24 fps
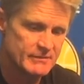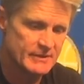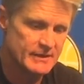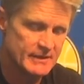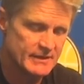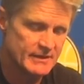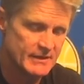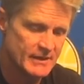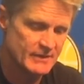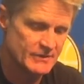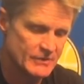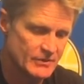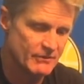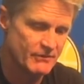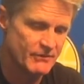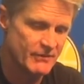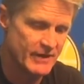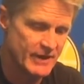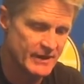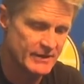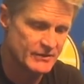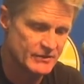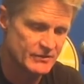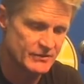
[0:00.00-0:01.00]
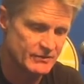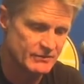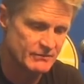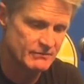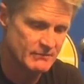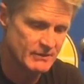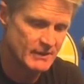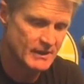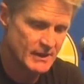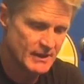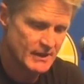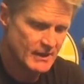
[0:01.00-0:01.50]
and uh, some vets.
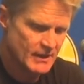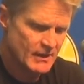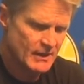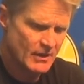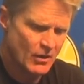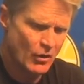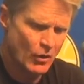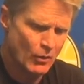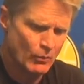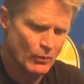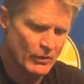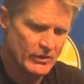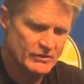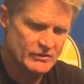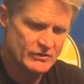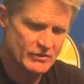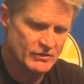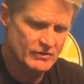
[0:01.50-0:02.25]
And Omri is